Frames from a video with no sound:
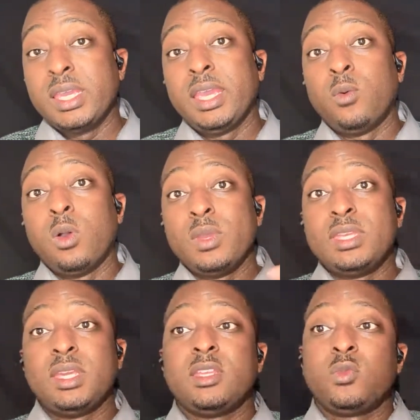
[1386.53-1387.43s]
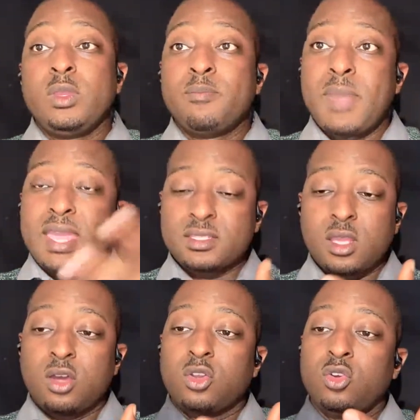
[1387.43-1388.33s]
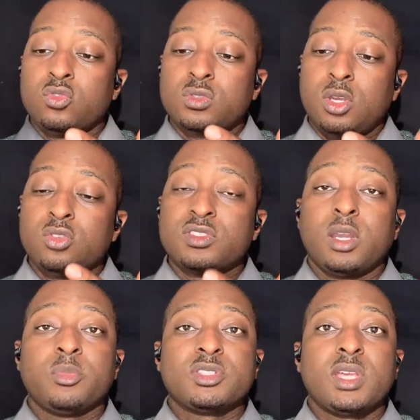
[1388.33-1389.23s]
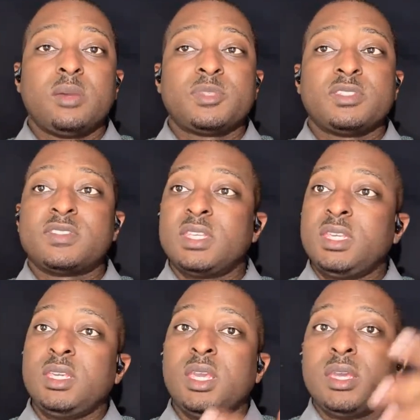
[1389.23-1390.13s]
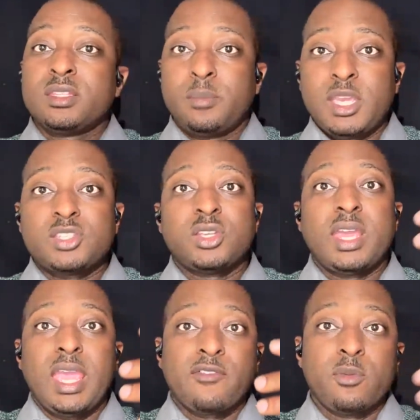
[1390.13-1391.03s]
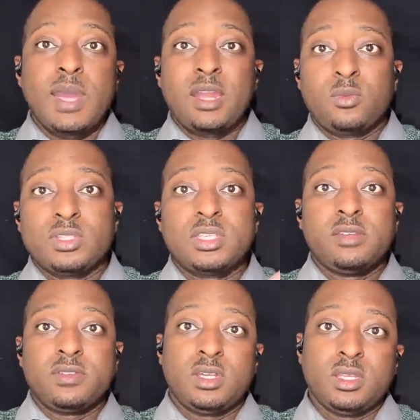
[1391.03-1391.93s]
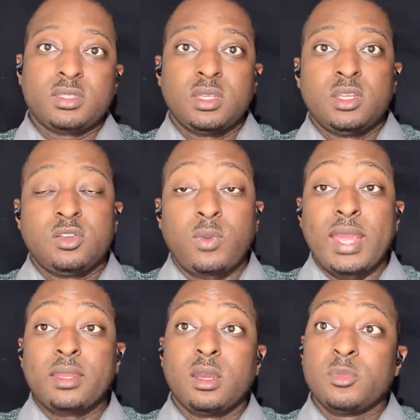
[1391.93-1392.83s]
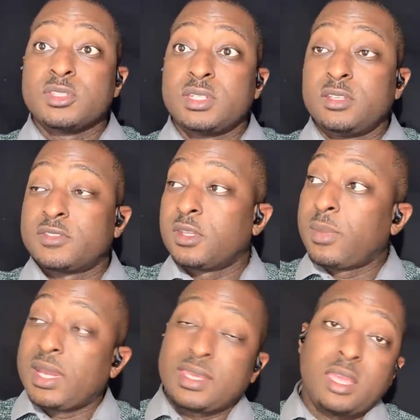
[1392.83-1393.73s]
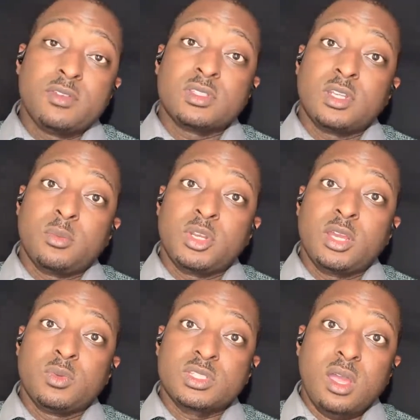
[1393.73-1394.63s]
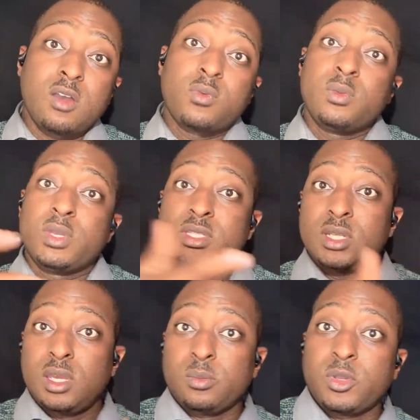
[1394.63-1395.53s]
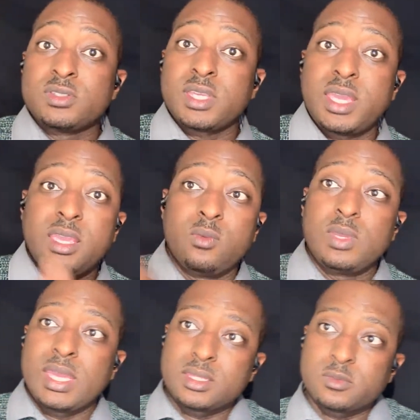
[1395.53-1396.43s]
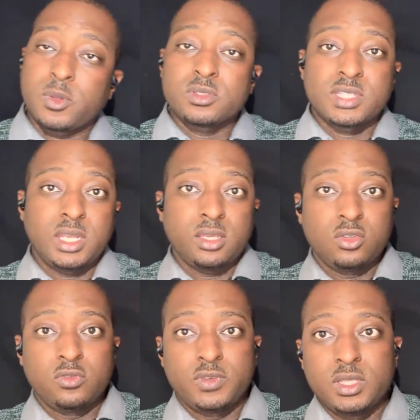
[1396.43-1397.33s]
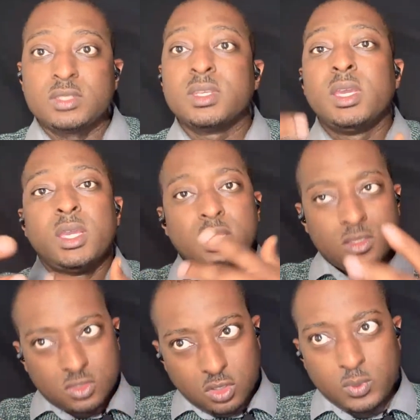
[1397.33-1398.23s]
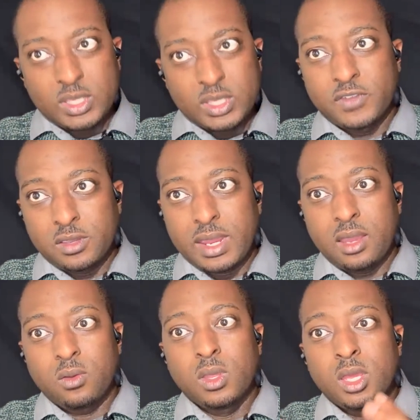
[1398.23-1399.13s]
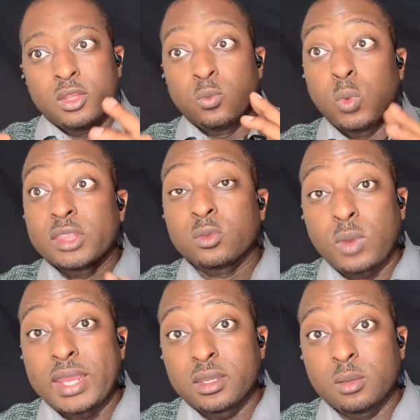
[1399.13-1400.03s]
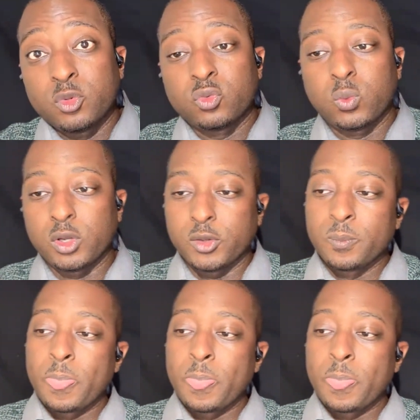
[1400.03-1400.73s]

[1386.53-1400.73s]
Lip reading: And what we did is we matched all those numbers up to make sure that everybody was giving us the right numbers. And if somebody gave us a number that was off, we went to the other person and said, hey, we got this person said they could do it for this, so that we can figure out what the right numbers were.